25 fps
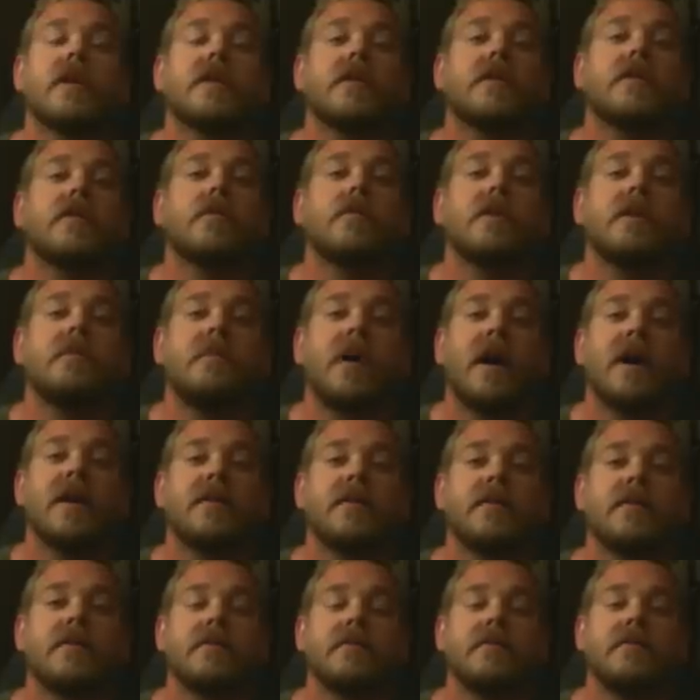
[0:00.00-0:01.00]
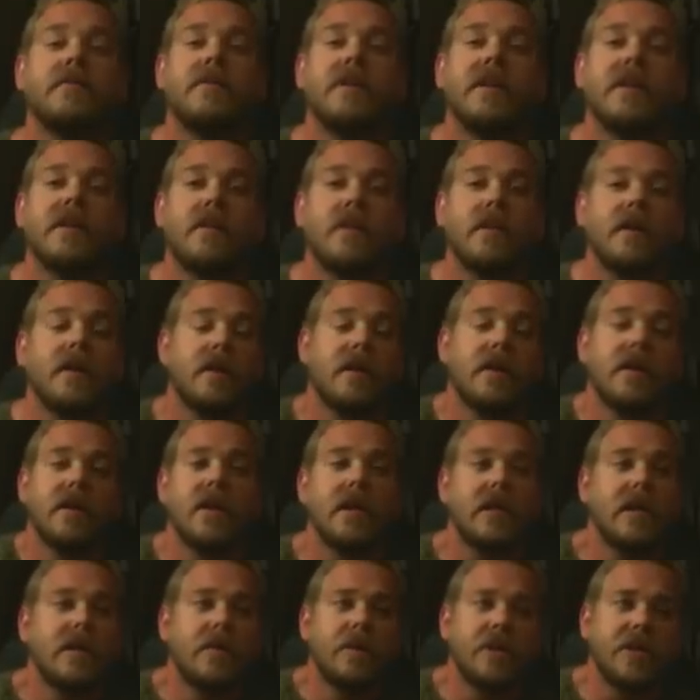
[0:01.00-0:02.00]
the 3-button deal,
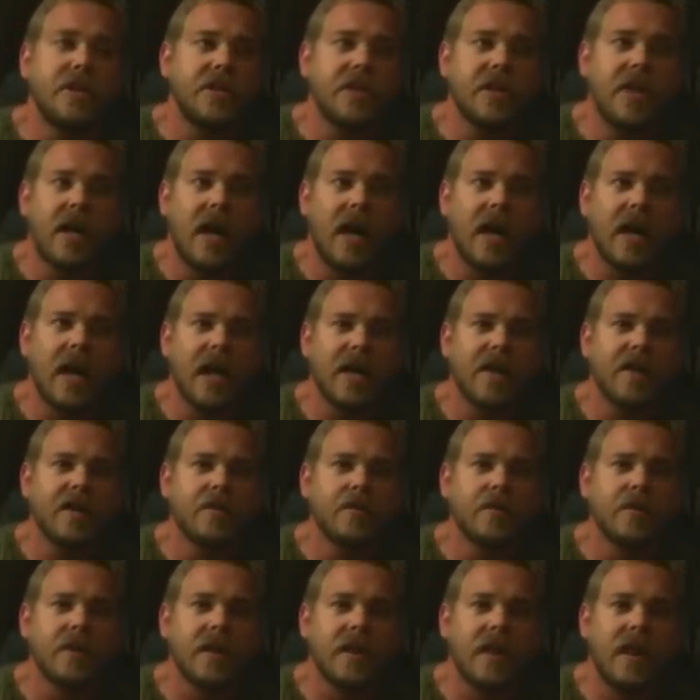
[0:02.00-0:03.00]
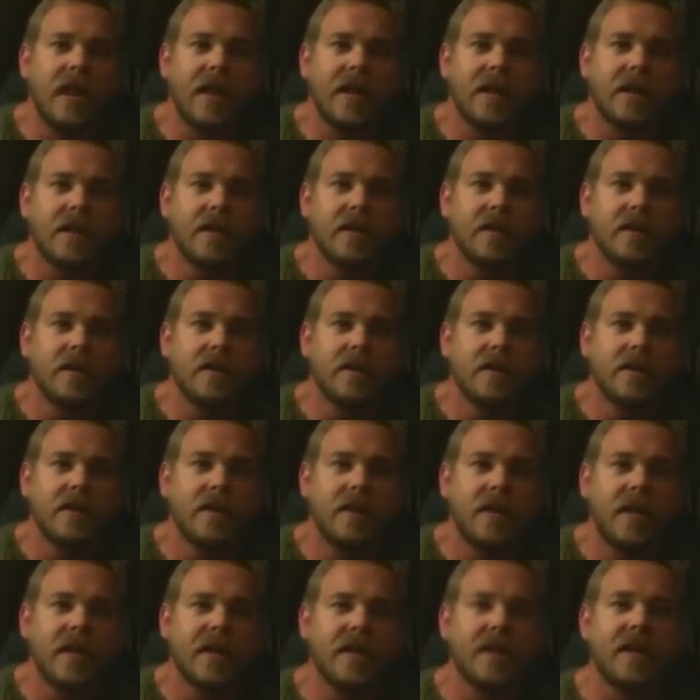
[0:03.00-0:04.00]
which I didn't really like.
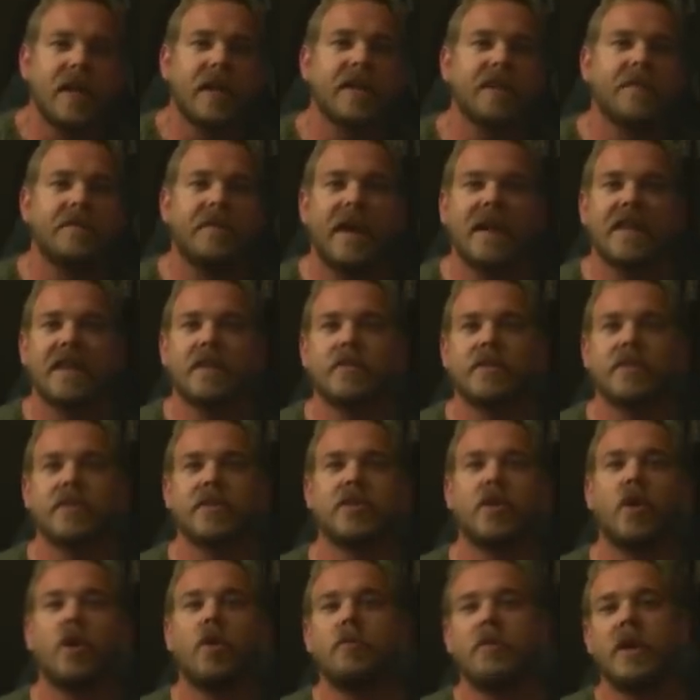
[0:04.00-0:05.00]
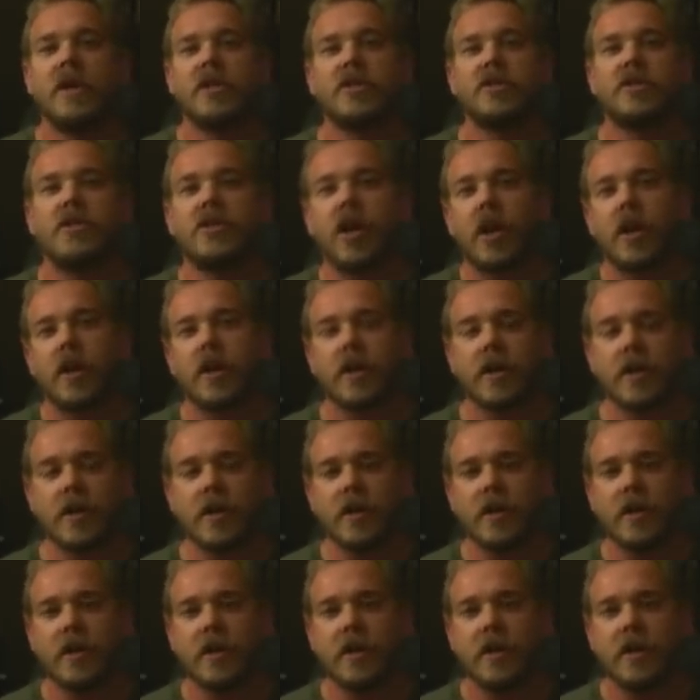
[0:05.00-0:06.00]
I didn't like the fact that it was so much darker
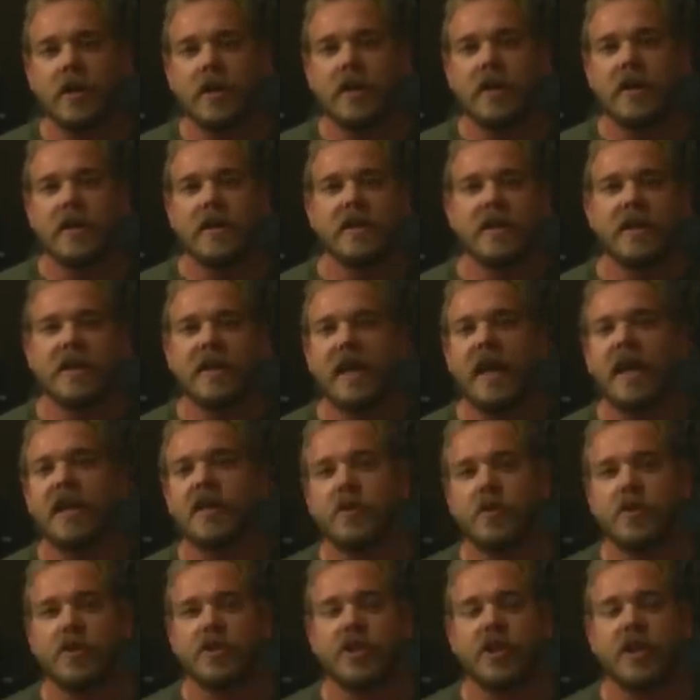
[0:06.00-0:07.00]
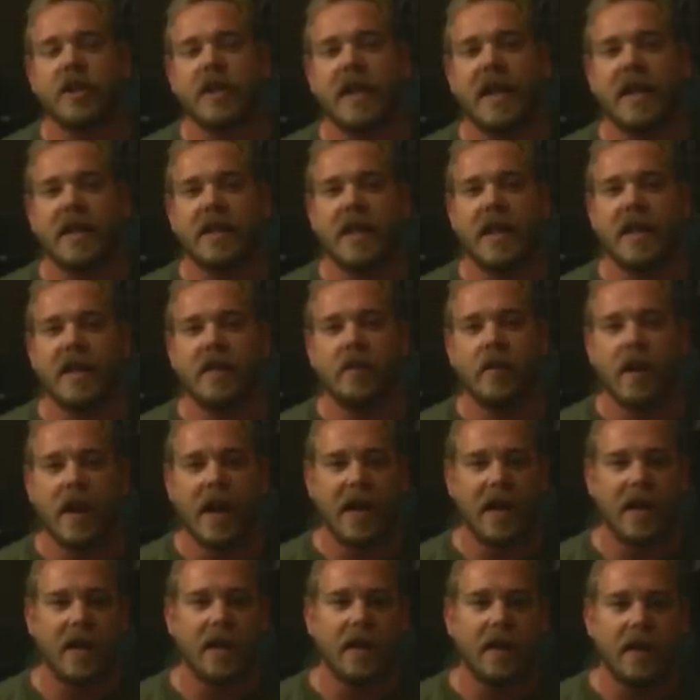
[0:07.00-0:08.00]
than the actual shirt. I got a light
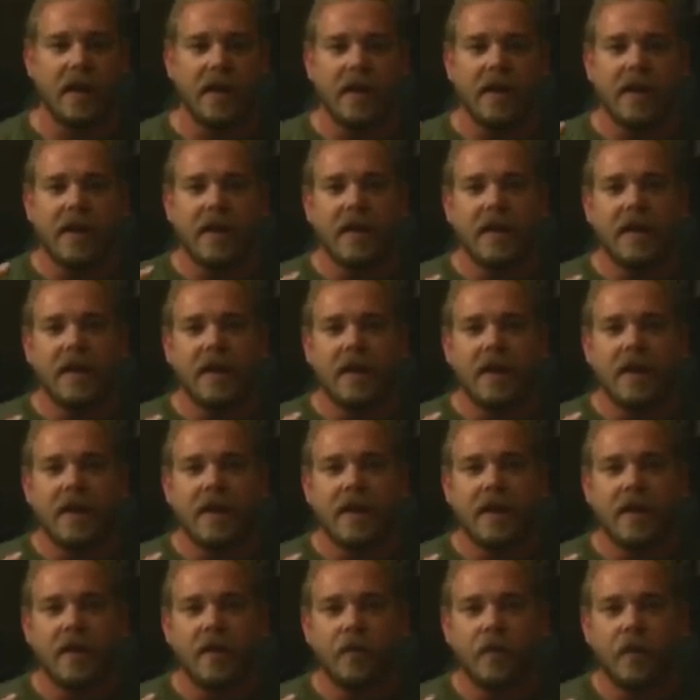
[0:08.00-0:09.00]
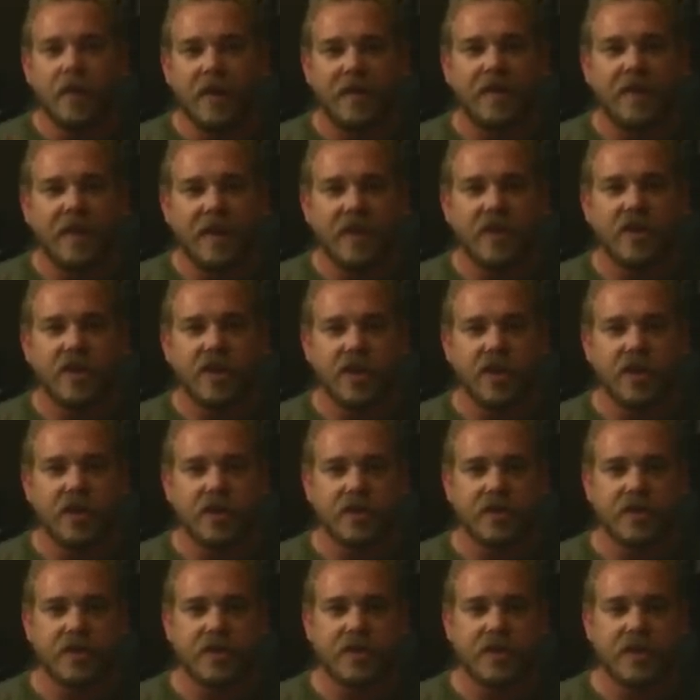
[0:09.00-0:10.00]
gray. With these
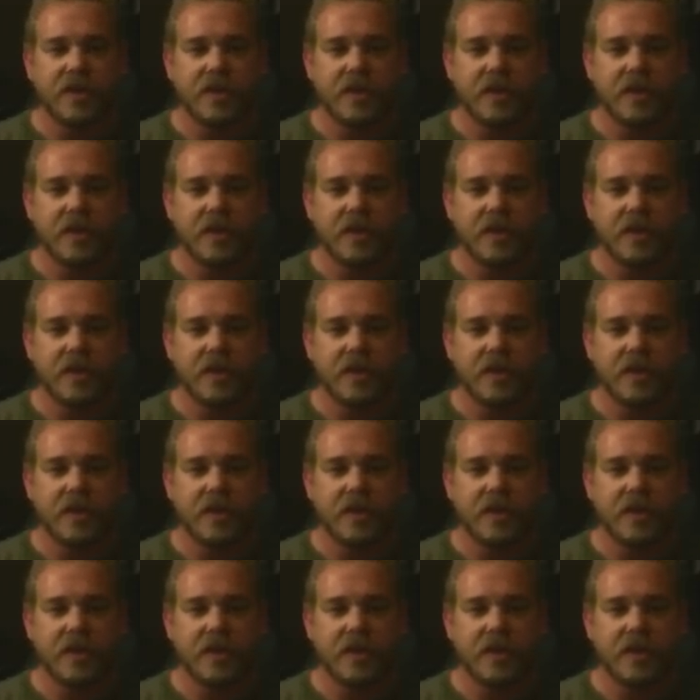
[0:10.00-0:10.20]
shirts,